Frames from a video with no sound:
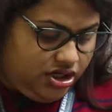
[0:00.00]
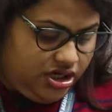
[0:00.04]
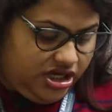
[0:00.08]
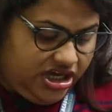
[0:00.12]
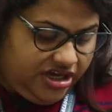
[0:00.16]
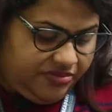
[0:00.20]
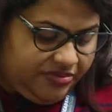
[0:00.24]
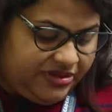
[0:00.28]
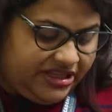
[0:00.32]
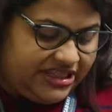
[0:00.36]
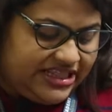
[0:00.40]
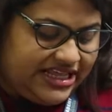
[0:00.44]

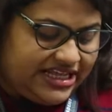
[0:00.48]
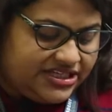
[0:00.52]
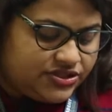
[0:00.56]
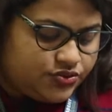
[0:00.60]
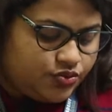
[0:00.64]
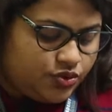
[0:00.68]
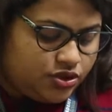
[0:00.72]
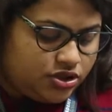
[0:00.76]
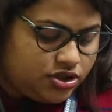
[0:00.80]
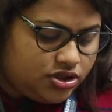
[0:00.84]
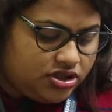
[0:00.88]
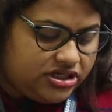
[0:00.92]
I mean, that's
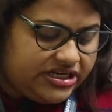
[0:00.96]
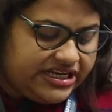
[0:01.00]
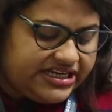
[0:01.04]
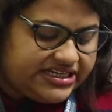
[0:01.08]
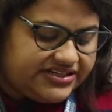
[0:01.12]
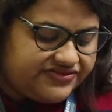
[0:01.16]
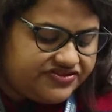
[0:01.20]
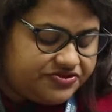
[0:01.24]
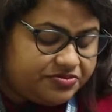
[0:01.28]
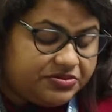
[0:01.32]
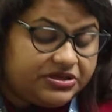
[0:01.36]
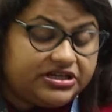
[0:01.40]
what our
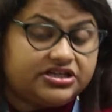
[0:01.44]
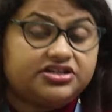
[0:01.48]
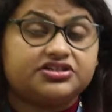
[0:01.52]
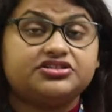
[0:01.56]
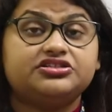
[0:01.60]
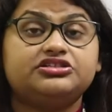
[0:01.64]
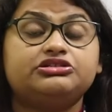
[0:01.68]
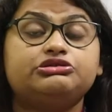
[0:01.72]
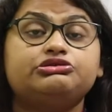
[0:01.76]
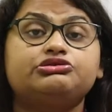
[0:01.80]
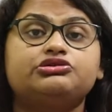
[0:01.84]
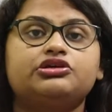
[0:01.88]
native
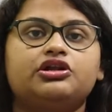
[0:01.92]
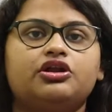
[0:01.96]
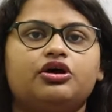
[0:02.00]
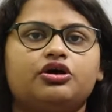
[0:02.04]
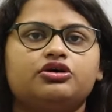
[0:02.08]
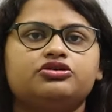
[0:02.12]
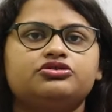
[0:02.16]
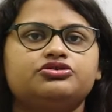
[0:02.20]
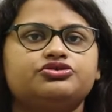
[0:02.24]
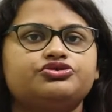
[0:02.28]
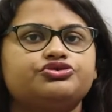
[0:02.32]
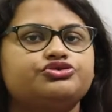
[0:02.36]
speakers use a
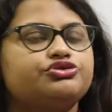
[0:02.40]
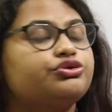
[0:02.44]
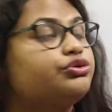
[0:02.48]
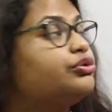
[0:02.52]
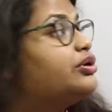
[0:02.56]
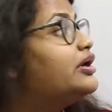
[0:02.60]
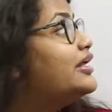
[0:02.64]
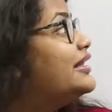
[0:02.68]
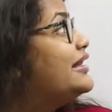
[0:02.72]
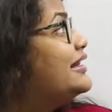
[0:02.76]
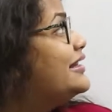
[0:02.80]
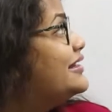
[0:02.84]
lot. So
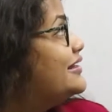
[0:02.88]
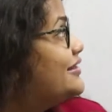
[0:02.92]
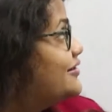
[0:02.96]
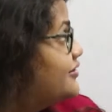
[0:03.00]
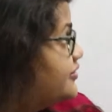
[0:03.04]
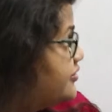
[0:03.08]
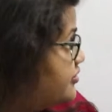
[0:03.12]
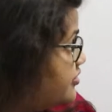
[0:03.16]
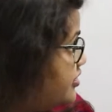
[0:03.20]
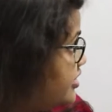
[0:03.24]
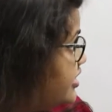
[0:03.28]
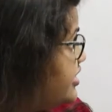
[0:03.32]
in
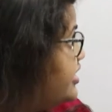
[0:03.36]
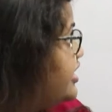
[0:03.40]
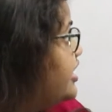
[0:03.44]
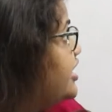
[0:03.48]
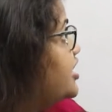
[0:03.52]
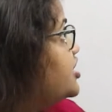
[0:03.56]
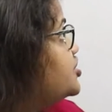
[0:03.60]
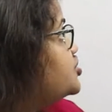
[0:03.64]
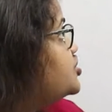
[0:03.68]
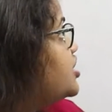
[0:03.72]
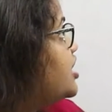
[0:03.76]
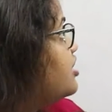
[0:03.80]

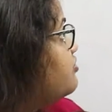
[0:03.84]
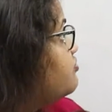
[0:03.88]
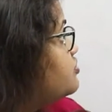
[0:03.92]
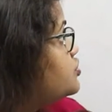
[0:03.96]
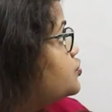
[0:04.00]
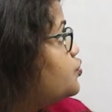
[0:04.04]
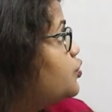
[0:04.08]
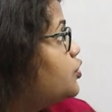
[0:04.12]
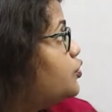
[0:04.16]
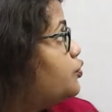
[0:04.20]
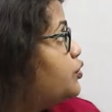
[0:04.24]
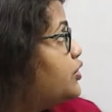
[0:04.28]
English language,
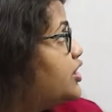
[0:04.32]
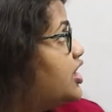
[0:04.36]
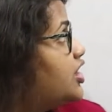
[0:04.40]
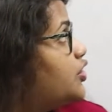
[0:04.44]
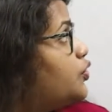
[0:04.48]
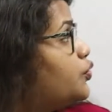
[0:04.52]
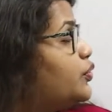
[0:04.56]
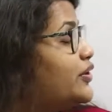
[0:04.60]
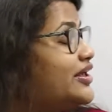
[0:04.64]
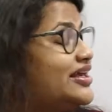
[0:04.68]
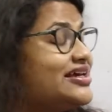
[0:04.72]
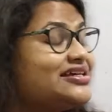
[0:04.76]
what we are
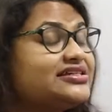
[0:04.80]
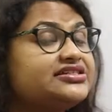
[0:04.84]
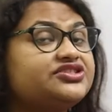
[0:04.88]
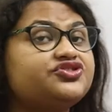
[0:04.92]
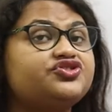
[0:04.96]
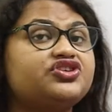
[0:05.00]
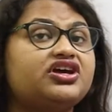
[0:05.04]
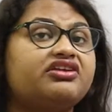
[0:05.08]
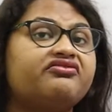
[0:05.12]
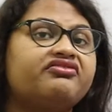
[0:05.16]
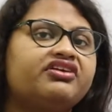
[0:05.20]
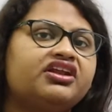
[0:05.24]
doing is
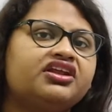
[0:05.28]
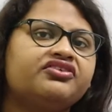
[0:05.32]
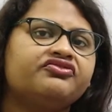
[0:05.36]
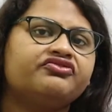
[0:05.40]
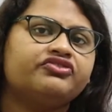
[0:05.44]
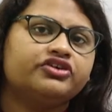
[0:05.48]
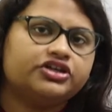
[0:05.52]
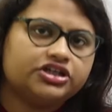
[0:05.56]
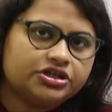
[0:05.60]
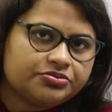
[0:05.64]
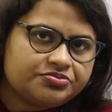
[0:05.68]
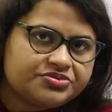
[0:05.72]
generally
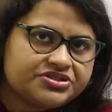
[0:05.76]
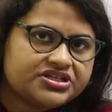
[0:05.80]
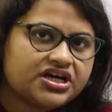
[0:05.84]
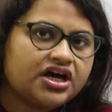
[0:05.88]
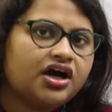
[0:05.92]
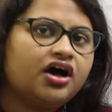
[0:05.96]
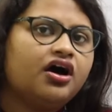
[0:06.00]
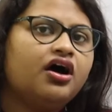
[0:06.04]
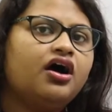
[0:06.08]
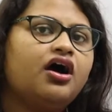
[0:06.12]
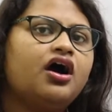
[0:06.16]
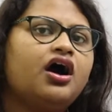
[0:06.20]
verbs
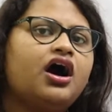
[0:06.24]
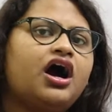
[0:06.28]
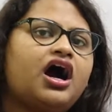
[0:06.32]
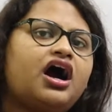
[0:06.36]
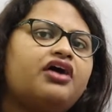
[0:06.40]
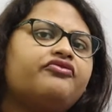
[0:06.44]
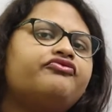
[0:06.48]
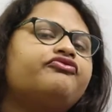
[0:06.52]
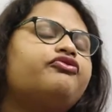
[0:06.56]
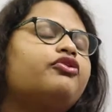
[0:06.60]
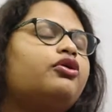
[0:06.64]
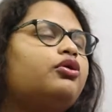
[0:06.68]

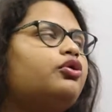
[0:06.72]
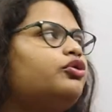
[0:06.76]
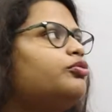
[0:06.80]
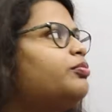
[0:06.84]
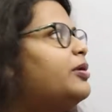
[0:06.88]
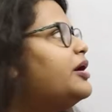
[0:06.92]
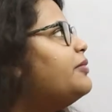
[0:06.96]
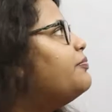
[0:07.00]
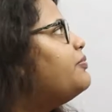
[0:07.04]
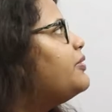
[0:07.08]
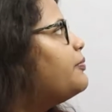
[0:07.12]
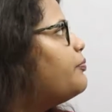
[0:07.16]
are followed
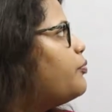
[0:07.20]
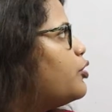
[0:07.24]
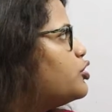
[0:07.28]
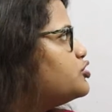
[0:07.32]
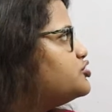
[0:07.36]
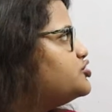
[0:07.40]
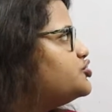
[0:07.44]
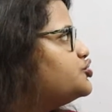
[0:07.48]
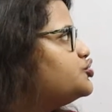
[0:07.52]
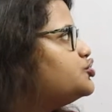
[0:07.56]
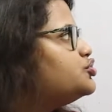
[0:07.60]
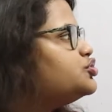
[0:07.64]
by
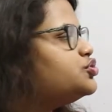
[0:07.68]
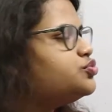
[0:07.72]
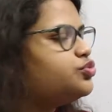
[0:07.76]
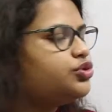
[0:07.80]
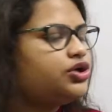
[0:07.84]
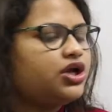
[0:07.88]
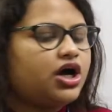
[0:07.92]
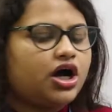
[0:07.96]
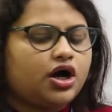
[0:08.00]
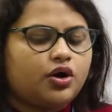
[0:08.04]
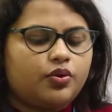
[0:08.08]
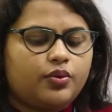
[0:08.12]
prepositions
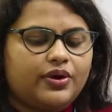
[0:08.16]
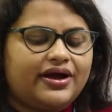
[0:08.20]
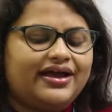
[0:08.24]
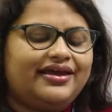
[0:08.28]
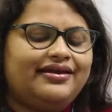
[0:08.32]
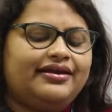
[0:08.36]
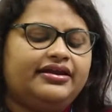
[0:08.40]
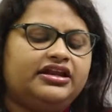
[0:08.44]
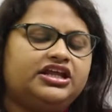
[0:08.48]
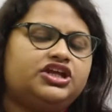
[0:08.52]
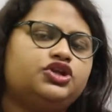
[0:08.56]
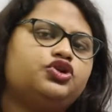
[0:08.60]
would acquire
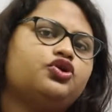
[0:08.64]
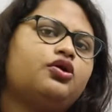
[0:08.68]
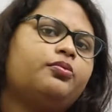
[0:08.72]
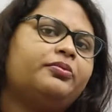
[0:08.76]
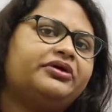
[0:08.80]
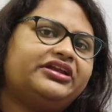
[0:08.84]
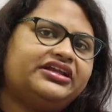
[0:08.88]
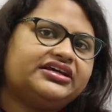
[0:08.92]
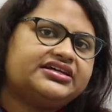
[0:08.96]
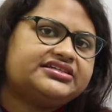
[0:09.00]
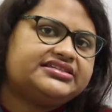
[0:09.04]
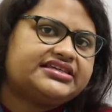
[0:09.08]
an
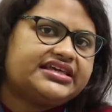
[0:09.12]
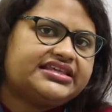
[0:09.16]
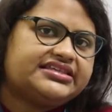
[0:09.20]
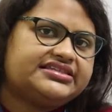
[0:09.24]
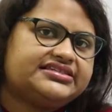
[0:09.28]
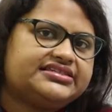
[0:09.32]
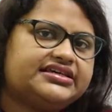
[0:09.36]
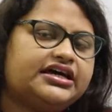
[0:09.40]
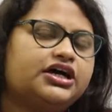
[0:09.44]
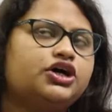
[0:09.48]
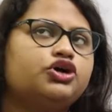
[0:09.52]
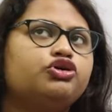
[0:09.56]
idiomatic
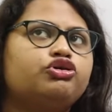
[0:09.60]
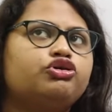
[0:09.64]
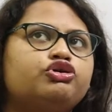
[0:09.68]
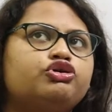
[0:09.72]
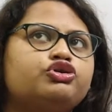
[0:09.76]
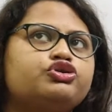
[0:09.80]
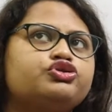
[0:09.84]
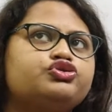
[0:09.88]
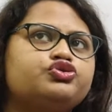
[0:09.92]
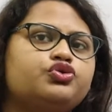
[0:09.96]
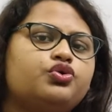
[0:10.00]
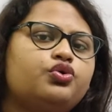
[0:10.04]
sense.
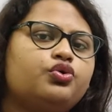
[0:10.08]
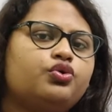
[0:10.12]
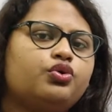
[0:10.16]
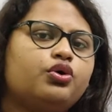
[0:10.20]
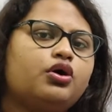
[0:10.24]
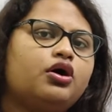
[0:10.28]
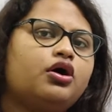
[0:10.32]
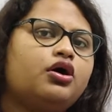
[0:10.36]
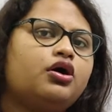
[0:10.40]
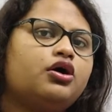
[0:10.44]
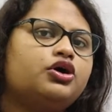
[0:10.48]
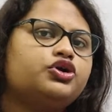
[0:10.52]

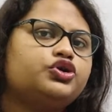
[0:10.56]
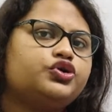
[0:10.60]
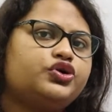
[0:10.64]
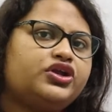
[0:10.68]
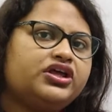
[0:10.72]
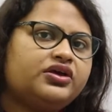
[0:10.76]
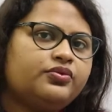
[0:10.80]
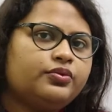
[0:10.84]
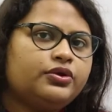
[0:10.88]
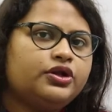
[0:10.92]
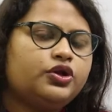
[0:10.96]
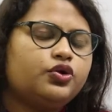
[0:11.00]
So
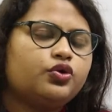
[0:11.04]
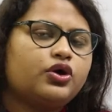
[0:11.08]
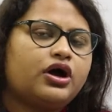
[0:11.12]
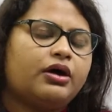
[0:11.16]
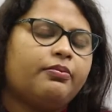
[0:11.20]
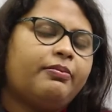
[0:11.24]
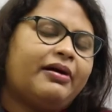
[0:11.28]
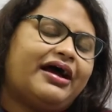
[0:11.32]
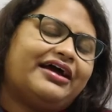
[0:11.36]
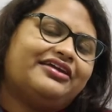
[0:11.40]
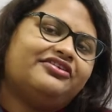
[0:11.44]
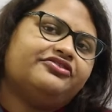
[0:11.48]
today we'll look
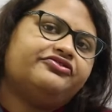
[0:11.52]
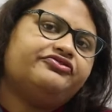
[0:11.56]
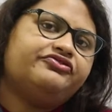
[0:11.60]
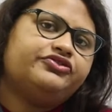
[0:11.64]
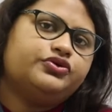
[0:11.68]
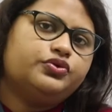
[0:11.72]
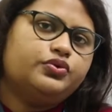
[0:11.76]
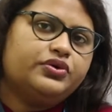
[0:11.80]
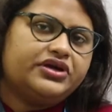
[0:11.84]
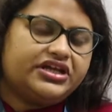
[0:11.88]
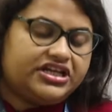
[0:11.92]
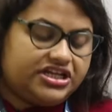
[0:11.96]
up at a
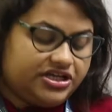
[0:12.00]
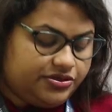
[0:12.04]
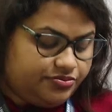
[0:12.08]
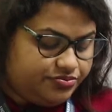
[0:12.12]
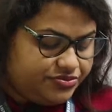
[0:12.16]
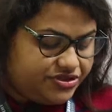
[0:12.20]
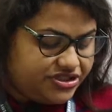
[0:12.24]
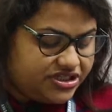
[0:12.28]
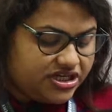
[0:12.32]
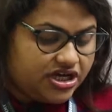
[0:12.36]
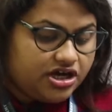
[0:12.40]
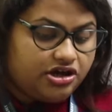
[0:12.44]
few
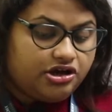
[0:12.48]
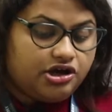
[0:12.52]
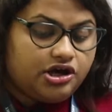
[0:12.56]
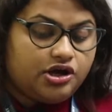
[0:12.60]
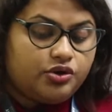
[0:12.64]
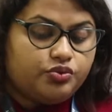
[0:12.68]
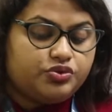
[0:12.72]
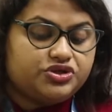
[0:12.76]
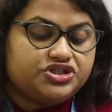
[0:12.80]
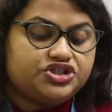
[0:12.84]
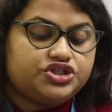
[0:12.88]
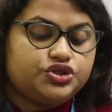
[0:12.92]
idioms
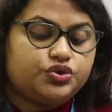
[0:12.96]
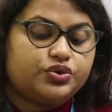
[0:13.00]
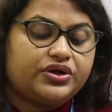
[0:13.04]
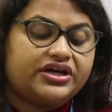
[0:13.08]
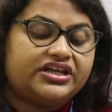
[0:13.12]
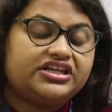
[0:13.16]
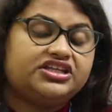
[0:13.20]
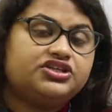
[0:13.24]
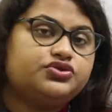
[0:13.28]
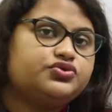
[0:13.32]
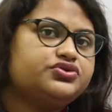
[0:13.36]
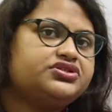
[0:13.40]
which you
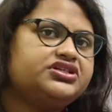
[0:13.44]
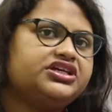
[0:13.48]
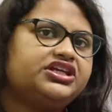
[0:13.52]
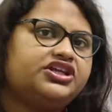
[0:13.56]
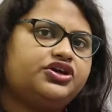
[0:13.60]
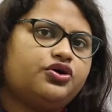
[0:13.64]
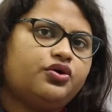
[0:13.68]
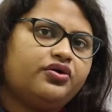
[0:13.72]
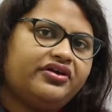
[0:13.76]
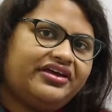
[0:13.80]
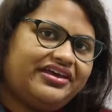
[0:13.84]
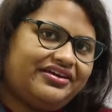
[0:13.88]
can use in
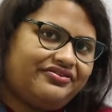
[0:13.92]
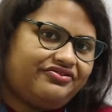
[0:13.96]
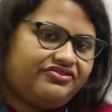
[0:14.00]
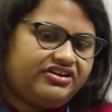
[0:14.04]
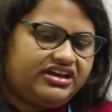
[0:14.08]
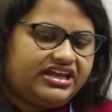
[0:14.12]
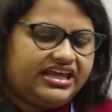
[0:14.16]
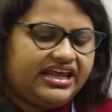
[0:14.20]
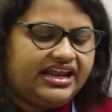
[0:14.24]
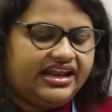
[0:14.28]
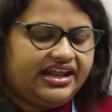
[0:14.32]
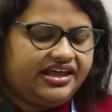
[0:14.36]
your
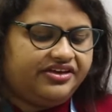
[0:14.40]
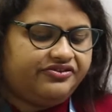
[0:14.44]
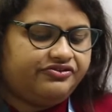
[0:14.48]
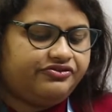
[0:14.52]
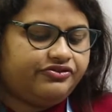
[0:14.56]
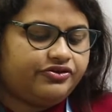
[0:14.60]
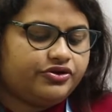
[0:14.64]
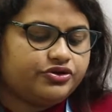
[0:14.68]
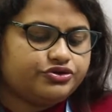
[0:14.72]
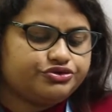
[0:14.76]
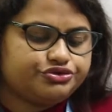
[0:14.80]
everyday life.